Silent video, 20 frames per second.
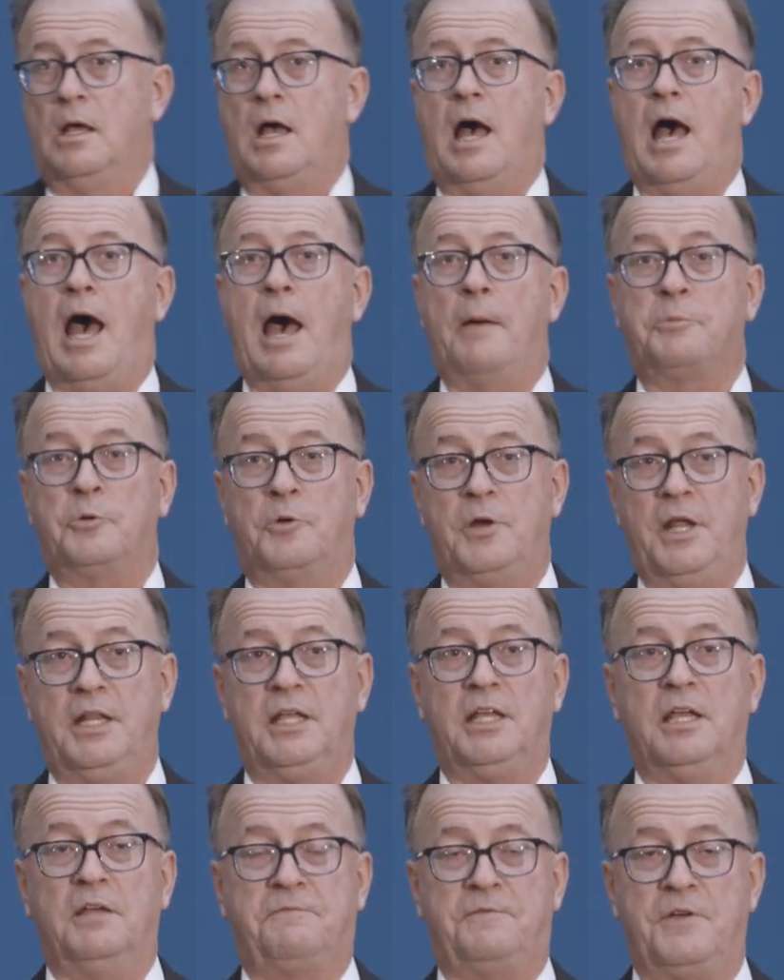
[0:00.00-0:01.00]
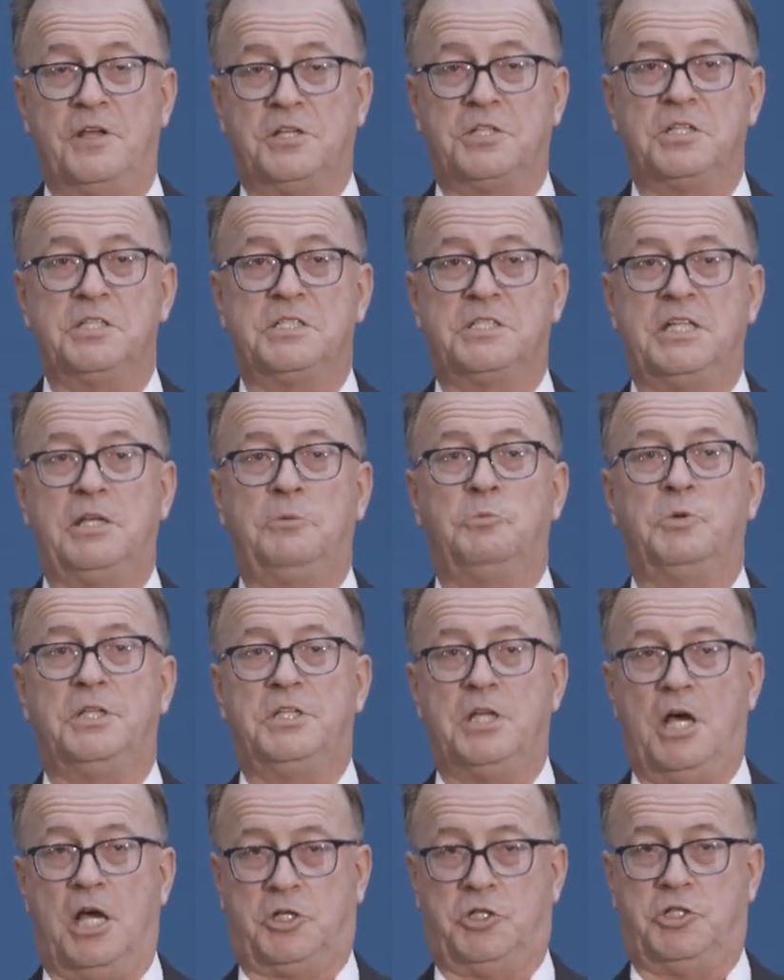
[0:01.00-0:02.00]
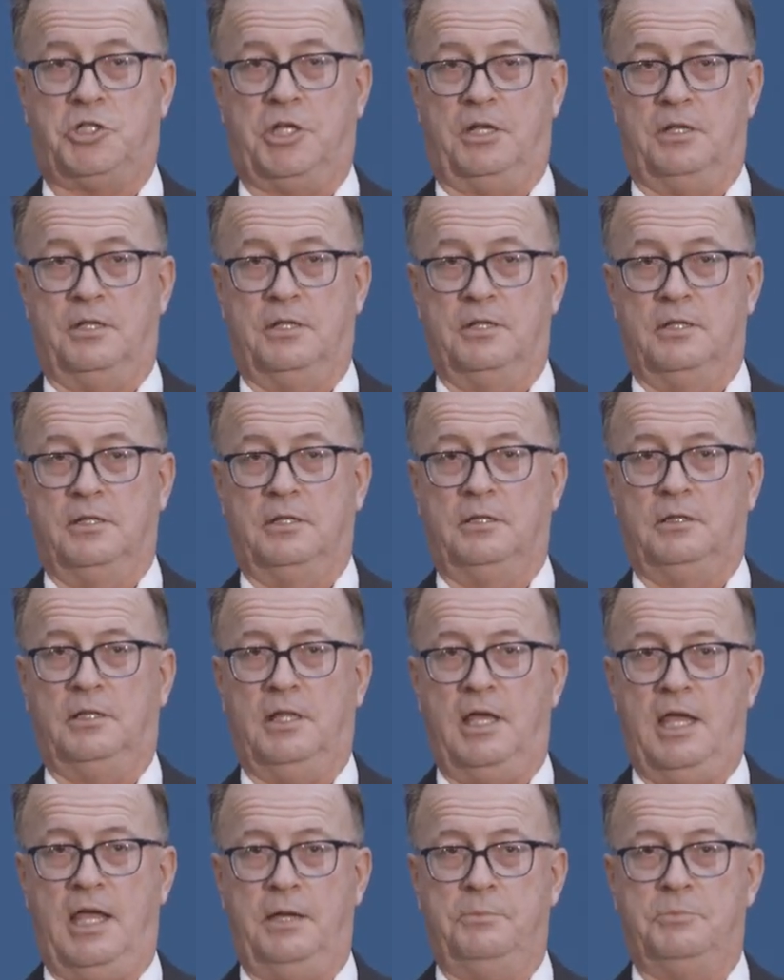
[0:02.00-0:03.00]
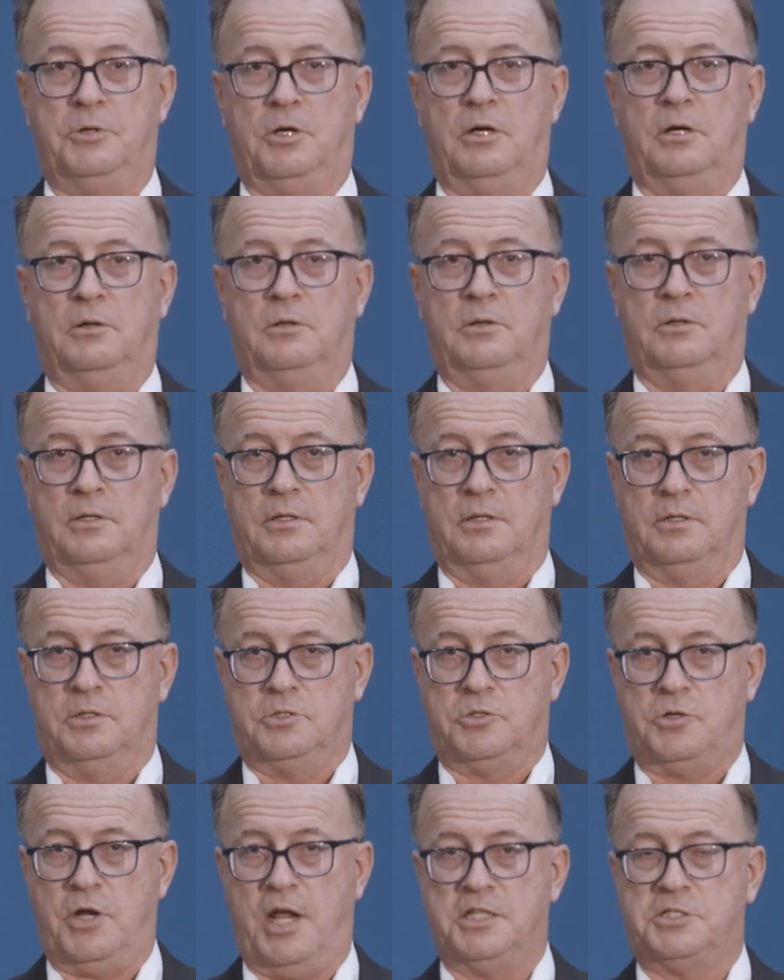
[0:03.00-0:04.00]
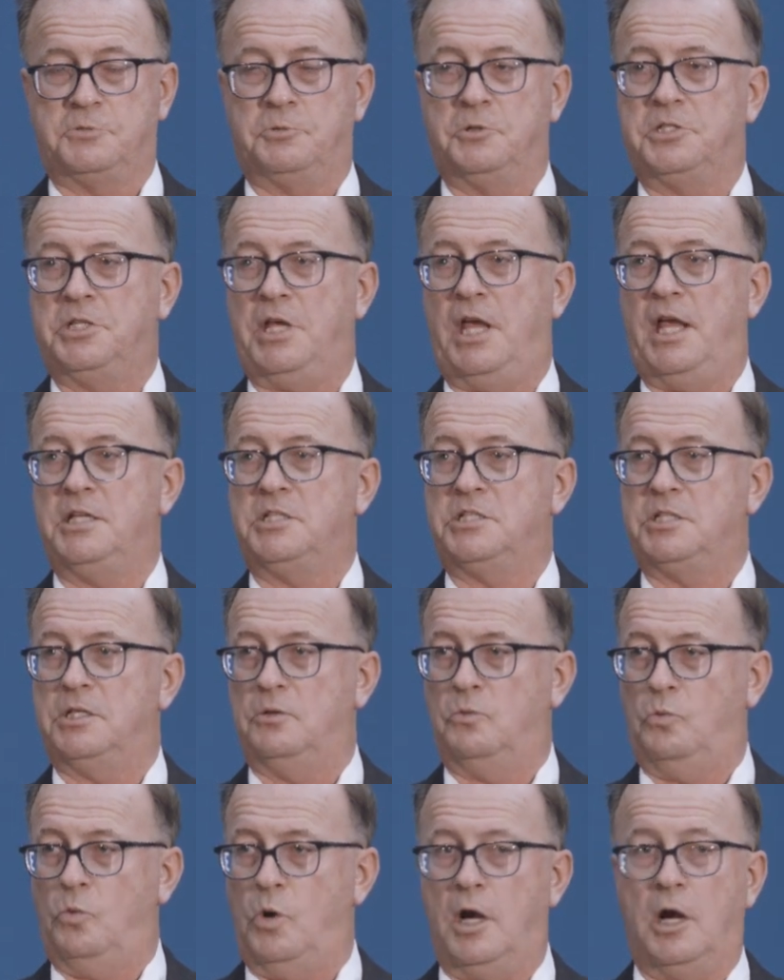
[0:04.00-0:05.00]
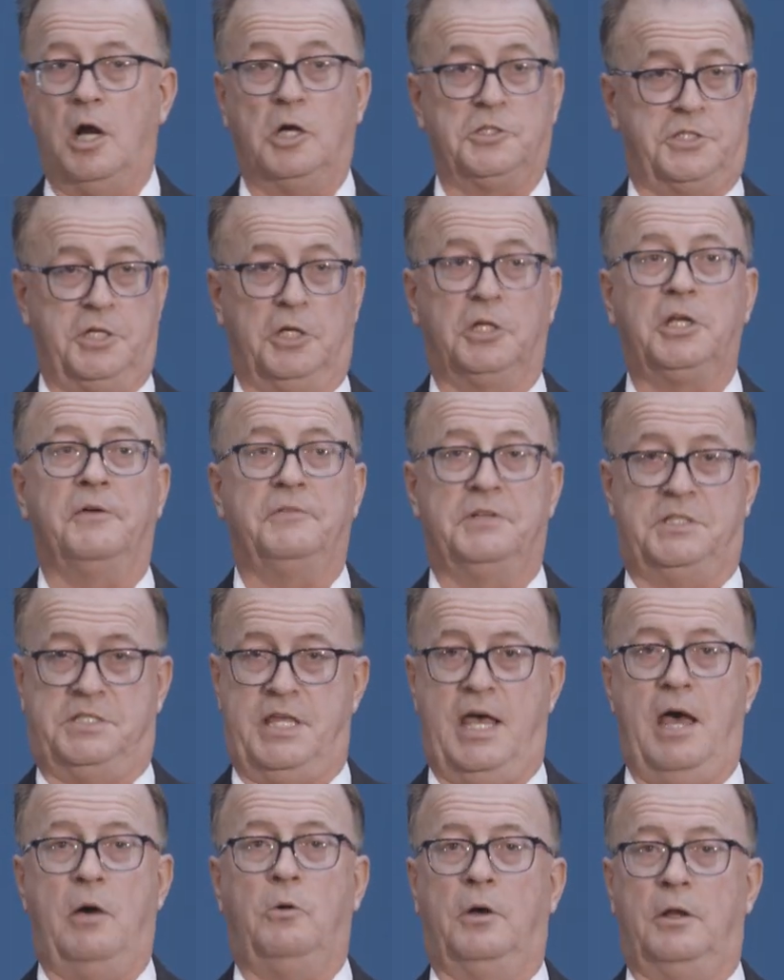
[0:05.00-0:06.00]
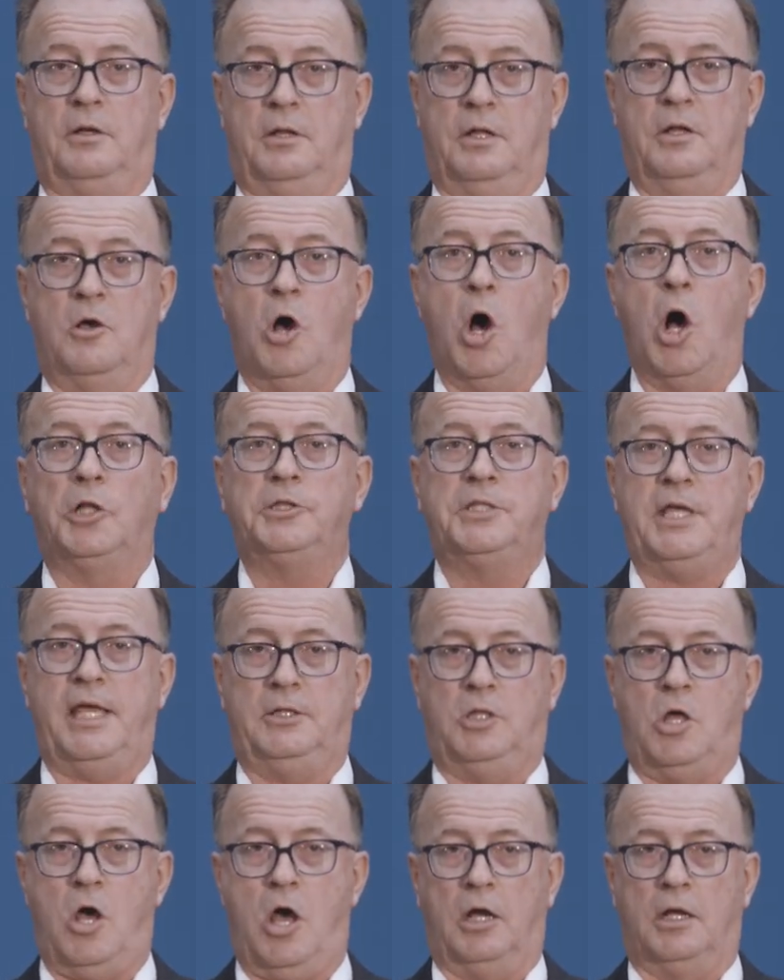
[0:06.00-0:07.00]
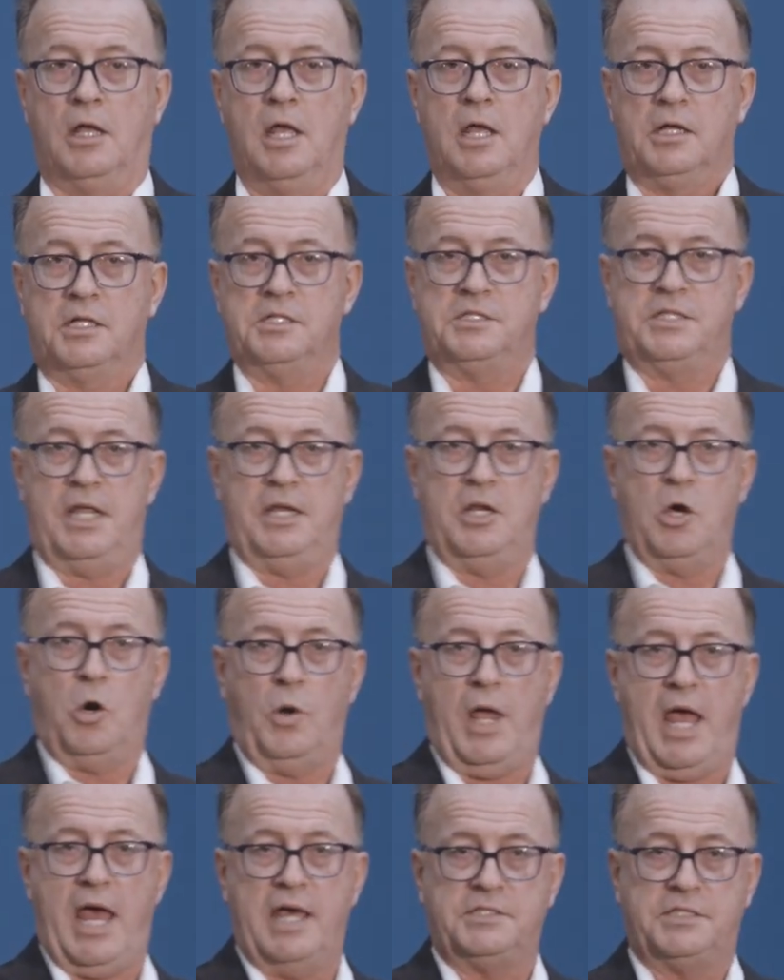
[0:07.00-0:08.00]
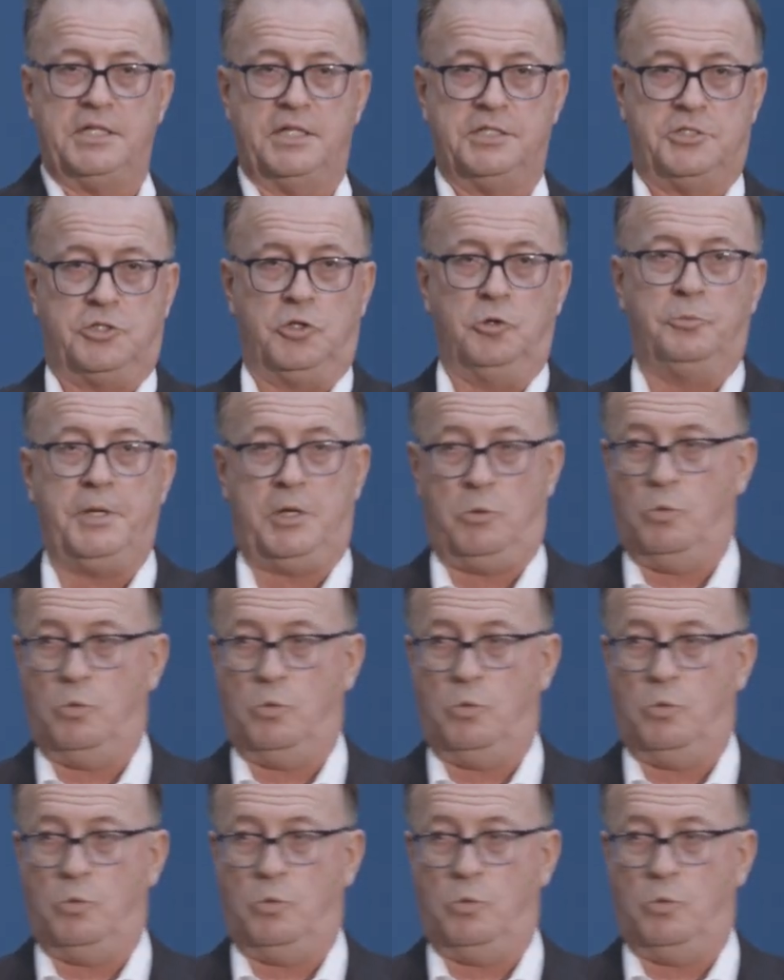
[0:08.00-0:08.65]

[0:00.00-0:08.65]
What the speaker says: Operating efficiency reduction, labor, transportation, warehouse, they'll give us that one all day long because they know as is to be